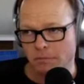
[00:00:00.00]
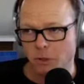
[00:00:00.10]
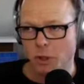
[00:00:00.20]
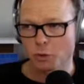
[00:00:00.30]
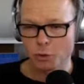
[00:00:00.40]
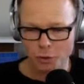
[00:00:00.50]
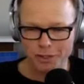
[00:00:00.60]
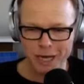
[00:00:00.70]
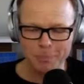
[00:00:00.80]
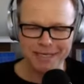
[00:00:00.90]
loan your
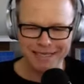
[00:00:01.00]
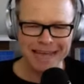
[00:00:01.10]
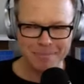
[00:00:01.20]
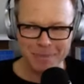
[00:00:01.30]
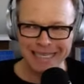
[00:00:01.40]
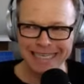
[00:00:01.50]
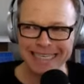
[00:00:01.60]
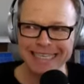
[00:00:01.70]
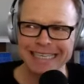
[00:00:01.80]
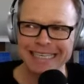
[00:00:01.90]
company that
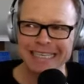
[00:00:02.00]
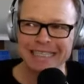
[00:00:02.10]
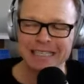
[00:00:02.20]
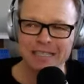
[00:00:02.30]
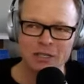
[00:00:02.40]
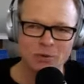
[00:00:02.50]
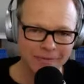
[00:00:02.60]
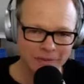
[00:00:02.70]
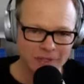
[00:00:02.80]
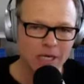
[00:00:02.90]
money. Did you
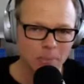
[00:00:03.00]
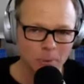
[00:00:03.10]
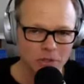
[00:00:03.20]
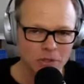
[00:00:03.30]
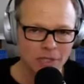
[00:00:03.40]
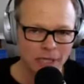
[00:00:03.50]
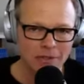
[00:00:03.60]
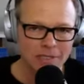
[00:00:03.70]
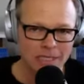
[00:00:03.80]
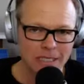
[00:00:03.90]
have to sign a personal
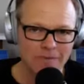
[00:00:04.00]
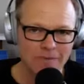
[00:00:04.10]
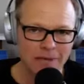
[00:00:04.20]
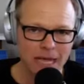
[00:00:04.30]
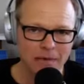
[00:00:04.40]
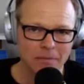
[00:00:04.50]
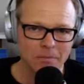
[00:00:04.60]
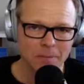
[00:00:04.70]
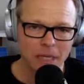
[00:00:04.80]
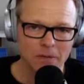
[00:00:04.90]
guarantee for that
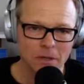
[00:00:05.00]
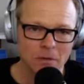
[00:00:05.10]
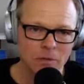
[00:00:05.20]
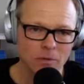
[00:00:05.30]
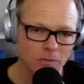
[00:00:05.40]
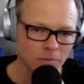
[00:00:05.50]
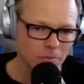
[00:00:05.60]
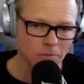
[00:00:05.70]
bank loan or?